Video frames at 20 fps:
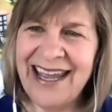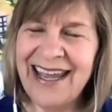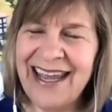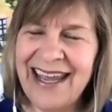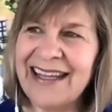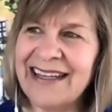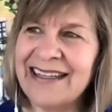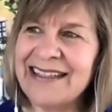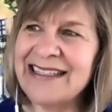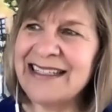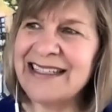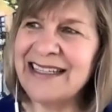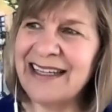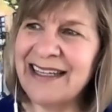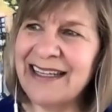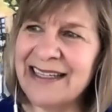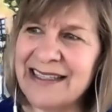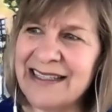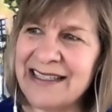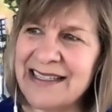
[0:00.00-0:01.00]
And
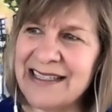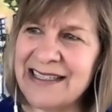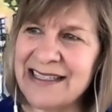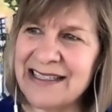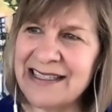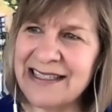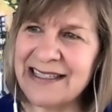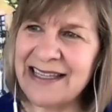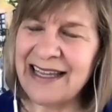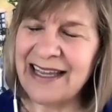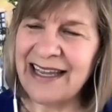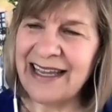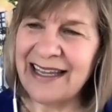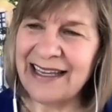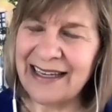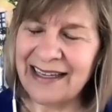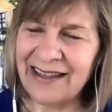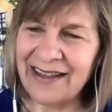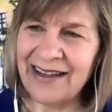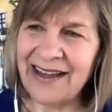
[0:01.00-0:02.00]
it
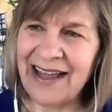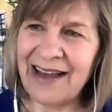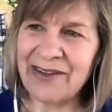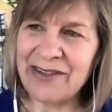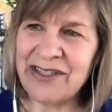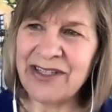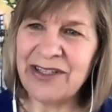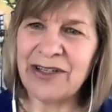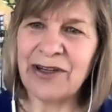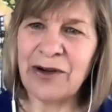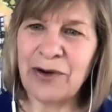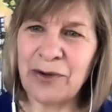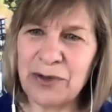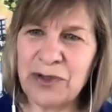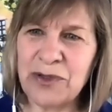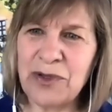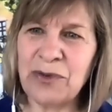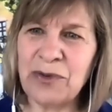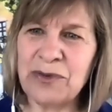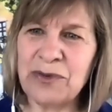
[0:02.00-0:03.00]
allows you to go
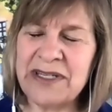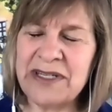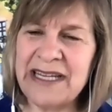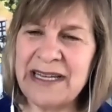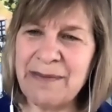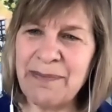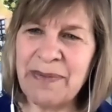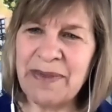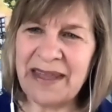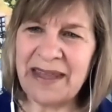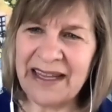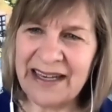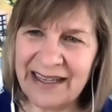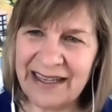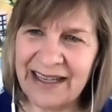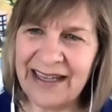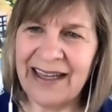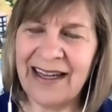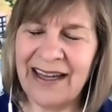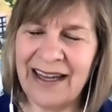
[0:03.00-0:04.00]
so deep
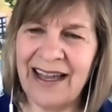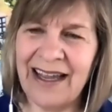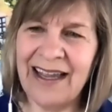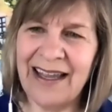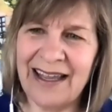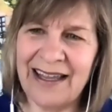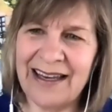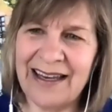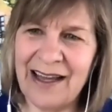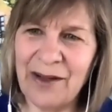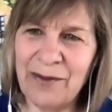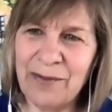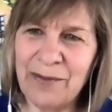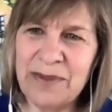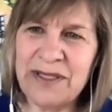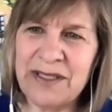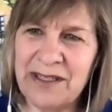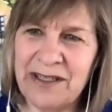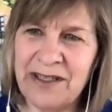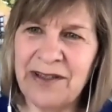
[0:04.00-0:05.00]
that it
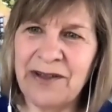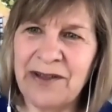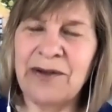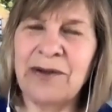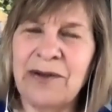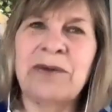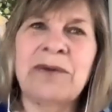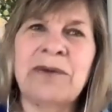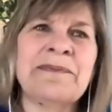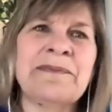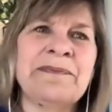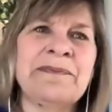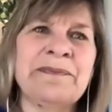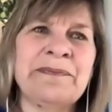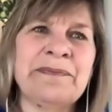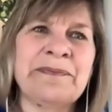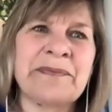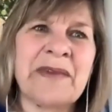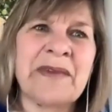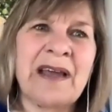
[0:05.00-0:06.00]
helps to
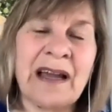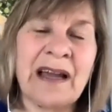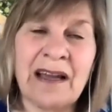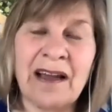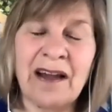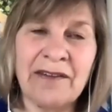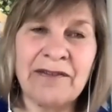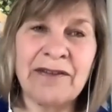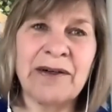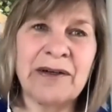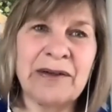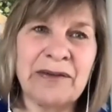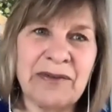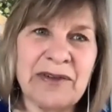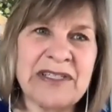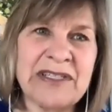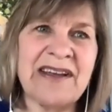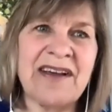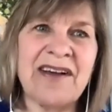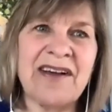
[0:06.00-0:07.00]
uncover and
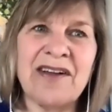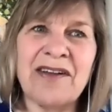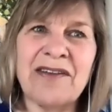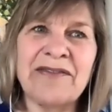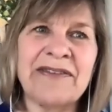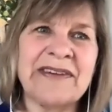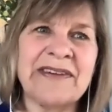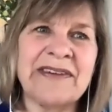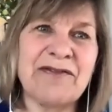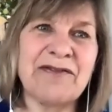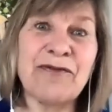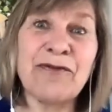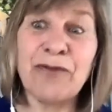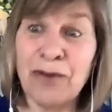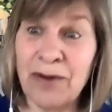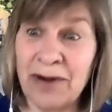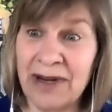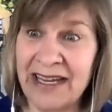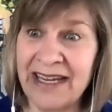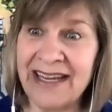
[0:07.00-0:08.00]
resolve and
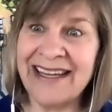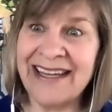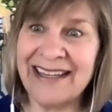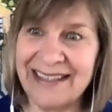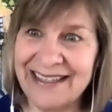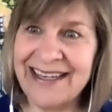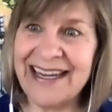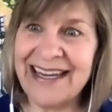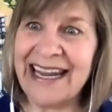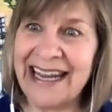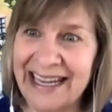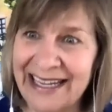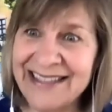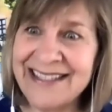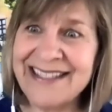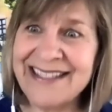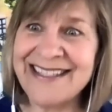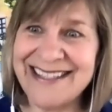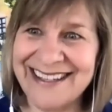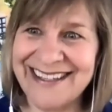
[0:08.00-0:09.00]
free and
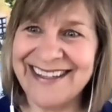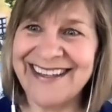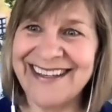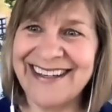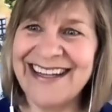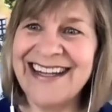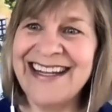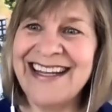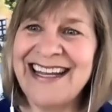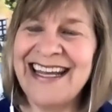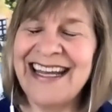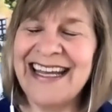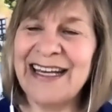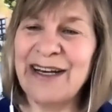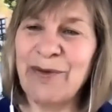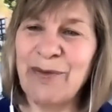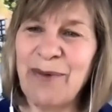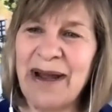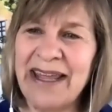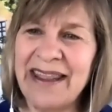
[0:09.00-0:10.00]
dance and in
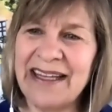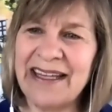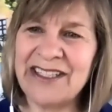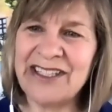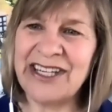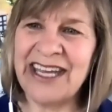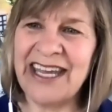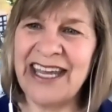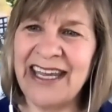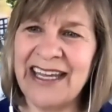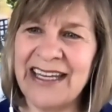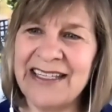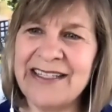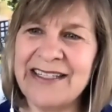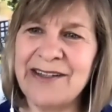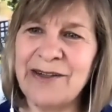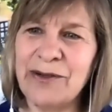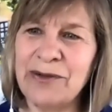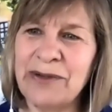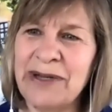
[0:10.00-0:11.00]
a way that you can't
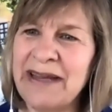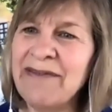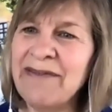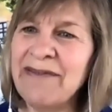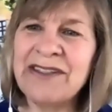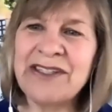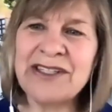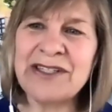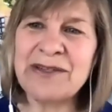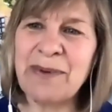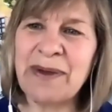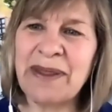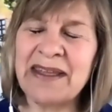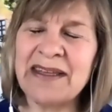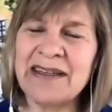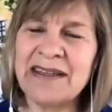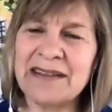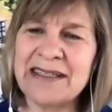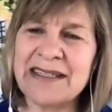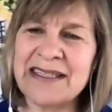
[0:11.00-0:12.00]
do even just with
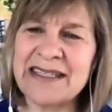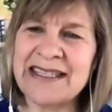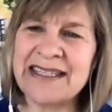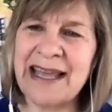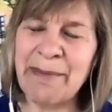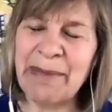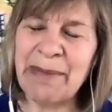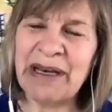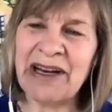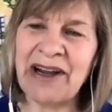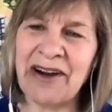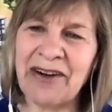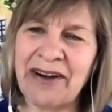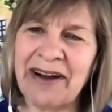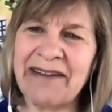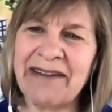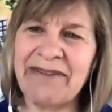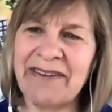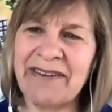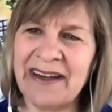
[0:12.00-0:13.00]
a seminar.
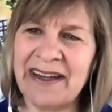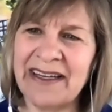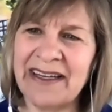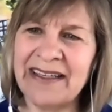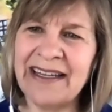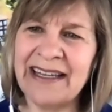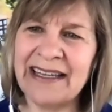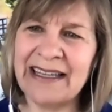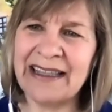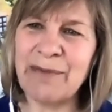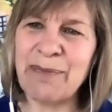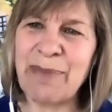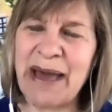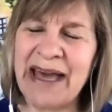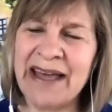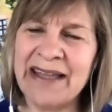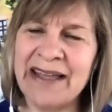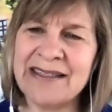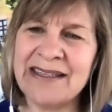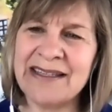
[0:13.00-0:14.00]
I find like the
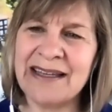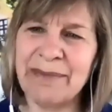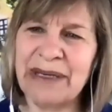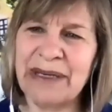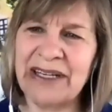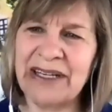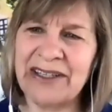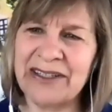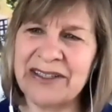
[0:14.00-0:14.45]
past seminars.